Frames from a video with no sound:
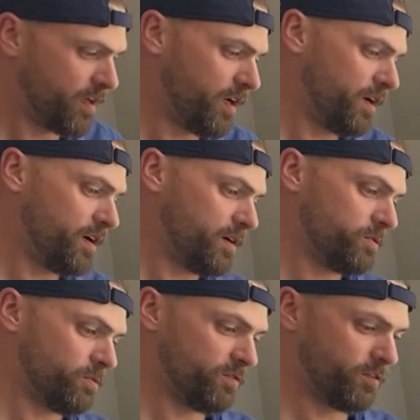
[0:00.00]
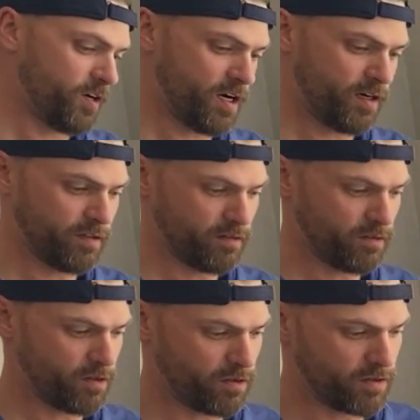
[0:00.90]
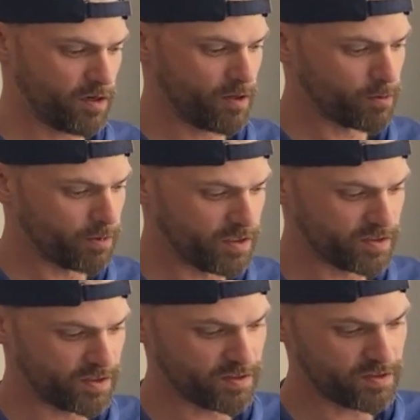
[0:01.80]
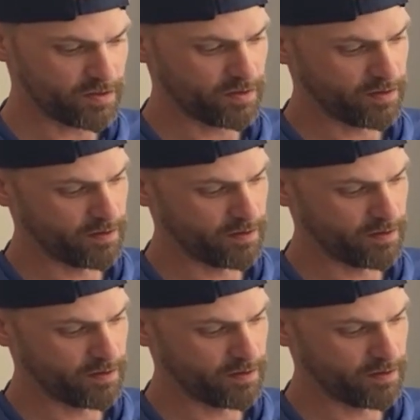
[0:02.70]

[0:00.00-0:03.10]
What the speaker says: and we've got all the other pieces.